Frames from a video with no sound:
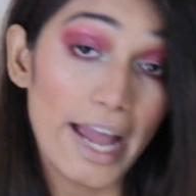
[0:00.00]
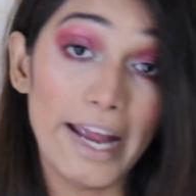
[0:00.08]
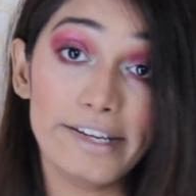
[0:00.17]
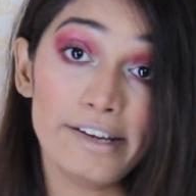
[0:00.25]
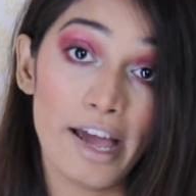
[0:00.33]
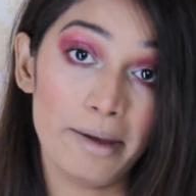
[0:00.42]

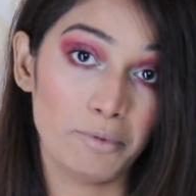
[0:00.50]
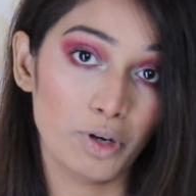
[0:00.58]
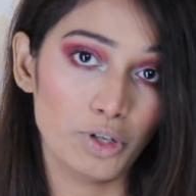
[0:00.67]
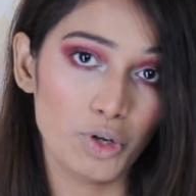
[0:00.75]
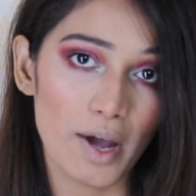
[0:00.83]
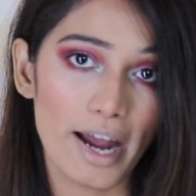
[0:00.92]
And I'm
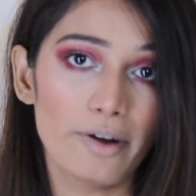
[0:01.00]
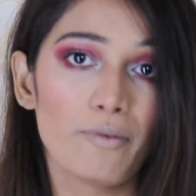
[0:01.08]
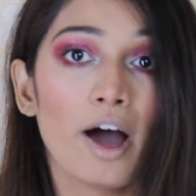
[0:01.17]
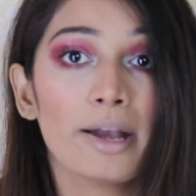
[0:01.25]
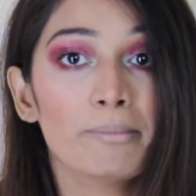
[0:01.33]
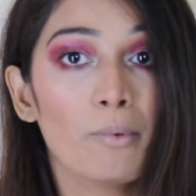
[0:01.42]
going to add
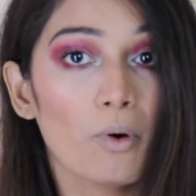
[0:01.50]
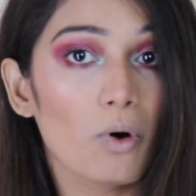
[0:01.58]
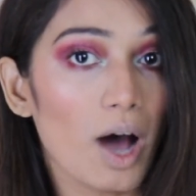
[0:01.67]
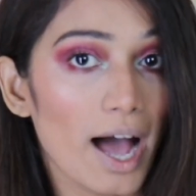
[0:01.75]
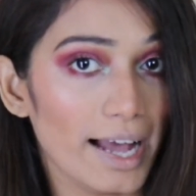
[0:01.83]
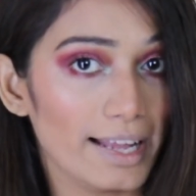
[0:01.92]
one more
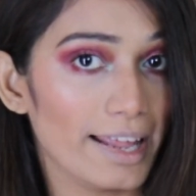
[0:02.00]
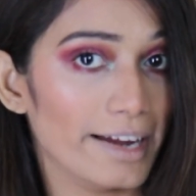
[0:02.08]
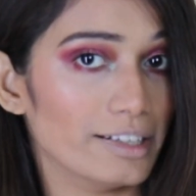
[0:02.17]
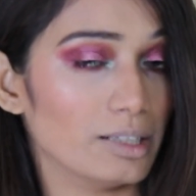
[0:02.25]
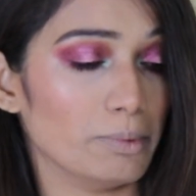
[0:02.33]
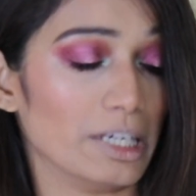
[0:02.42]

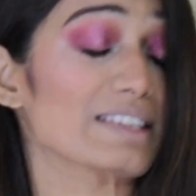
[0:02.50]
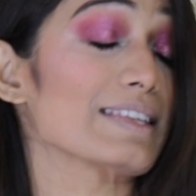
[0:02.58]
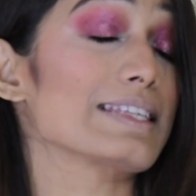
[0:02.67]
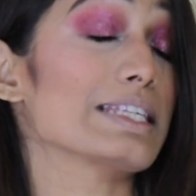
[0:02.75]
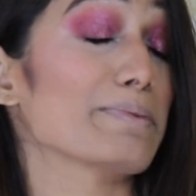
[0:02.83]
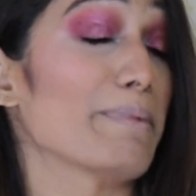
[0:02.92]
highlighter because
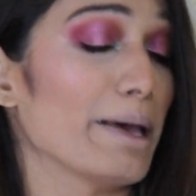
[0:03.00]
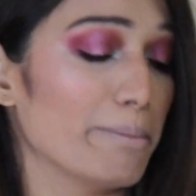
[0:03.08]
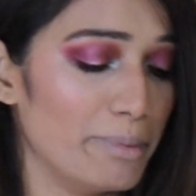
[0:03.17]
it's my